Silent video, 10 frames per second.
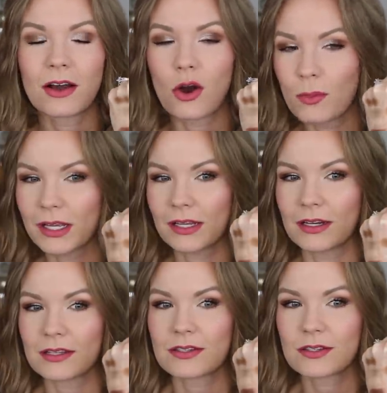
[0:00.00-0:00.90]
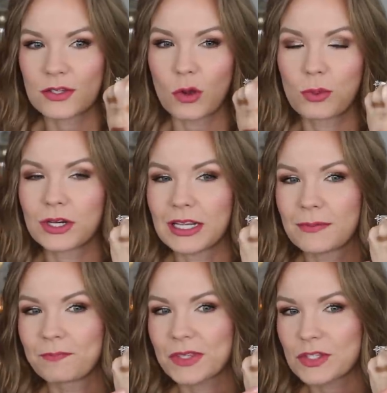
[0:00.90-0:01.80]
Oh my goodness, so
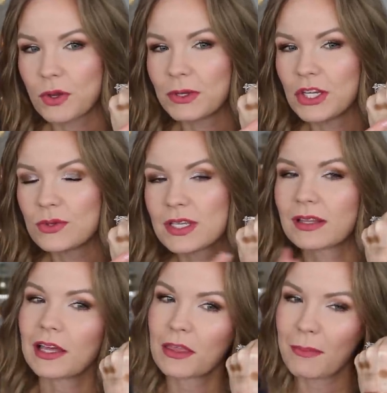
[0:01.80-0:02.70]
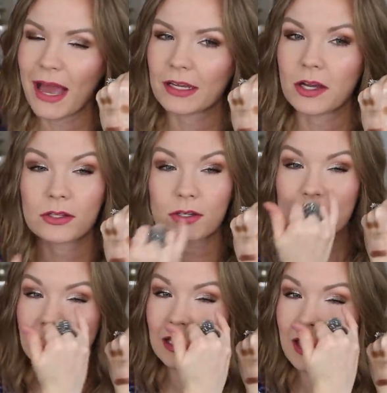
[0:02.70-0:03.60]
pretty. So I've been using like the matte colors
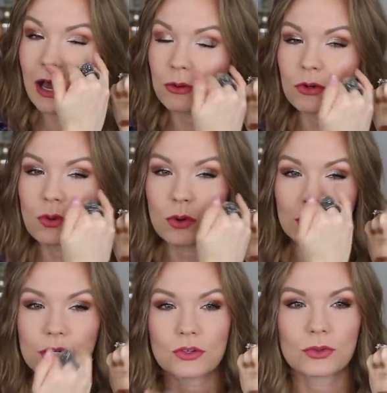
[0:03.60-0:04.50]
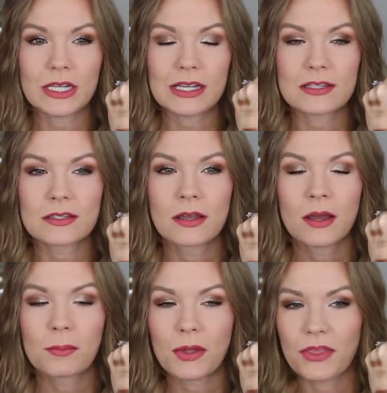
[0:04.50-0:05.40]
like in the outer corner and crease,
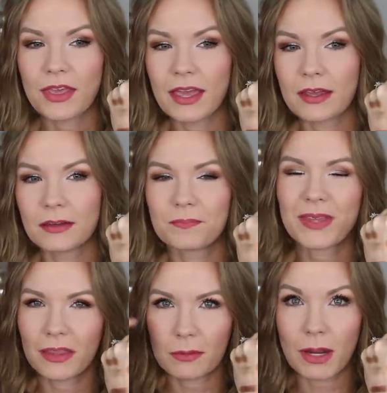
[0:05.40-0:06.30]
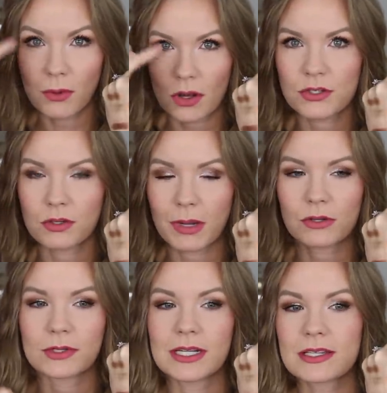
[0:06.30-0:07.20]
but then, and then my bronzer in my
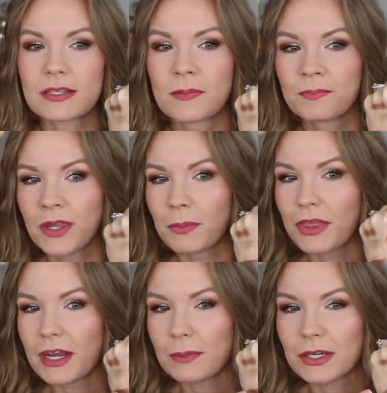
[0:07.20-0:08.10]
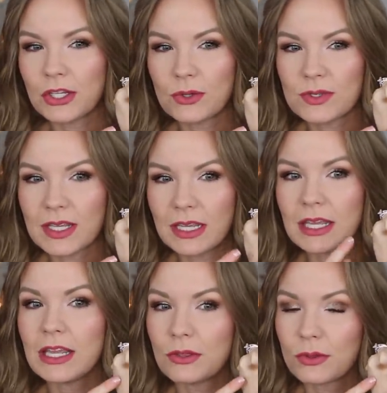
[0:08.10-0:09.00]
crease. But then I've been using
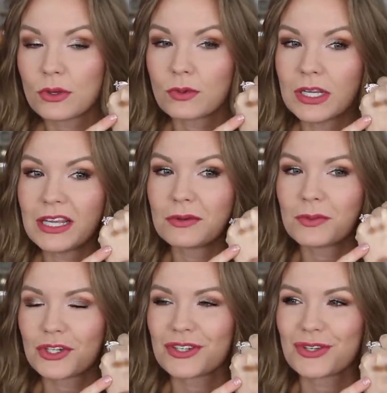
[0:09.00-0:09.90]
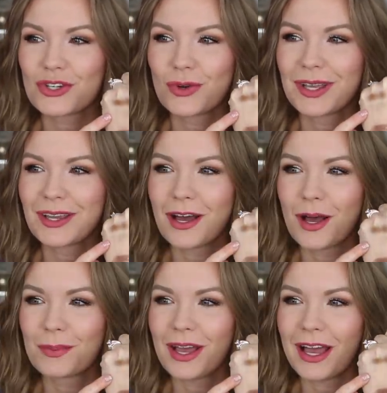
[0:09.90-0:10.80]
either the green, which isn't showing
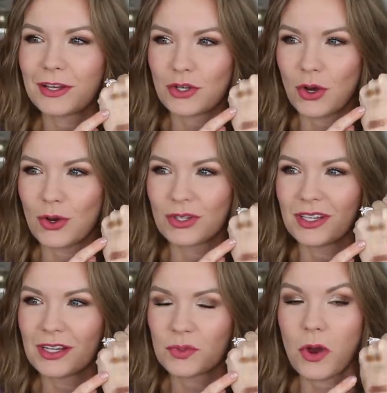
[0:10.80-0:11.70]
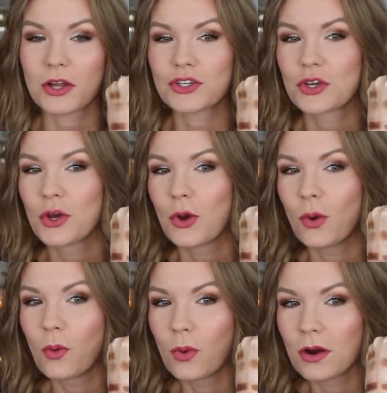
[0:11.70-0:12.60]
up at all in a swatch,
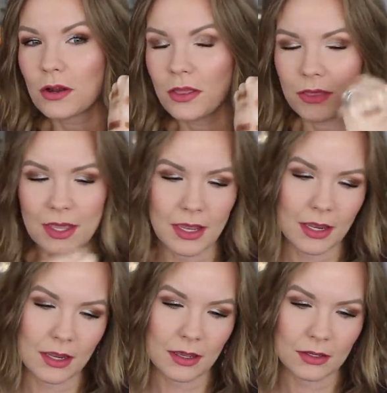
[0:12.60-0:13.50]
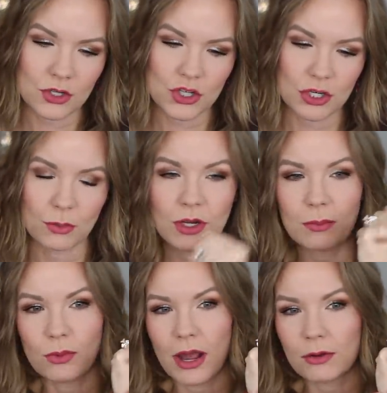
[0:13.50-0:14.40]
or the shimmery
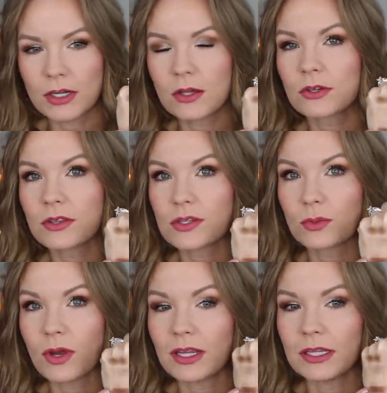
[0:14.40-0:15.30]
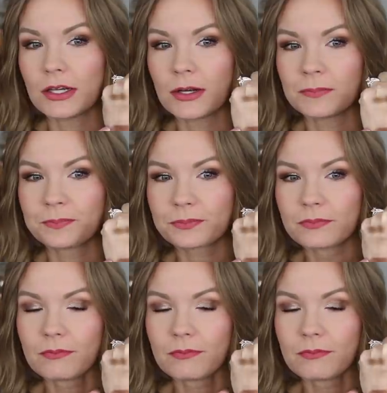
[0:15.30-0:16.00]
brown color, this one right here.